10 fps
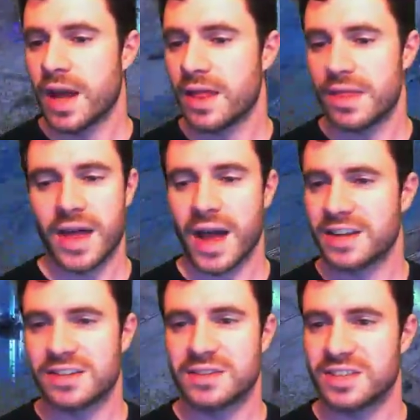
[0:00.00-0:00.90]
And that
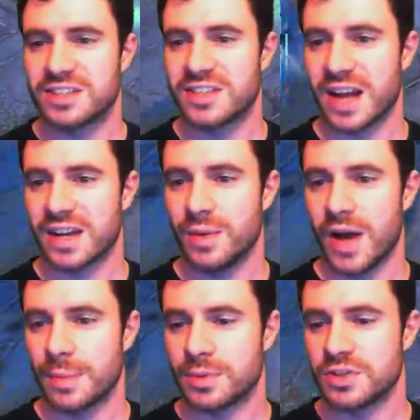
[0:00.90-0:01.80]
is exactly what
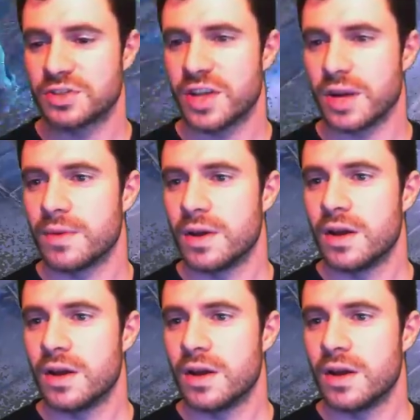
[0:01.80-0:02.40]
happened just then.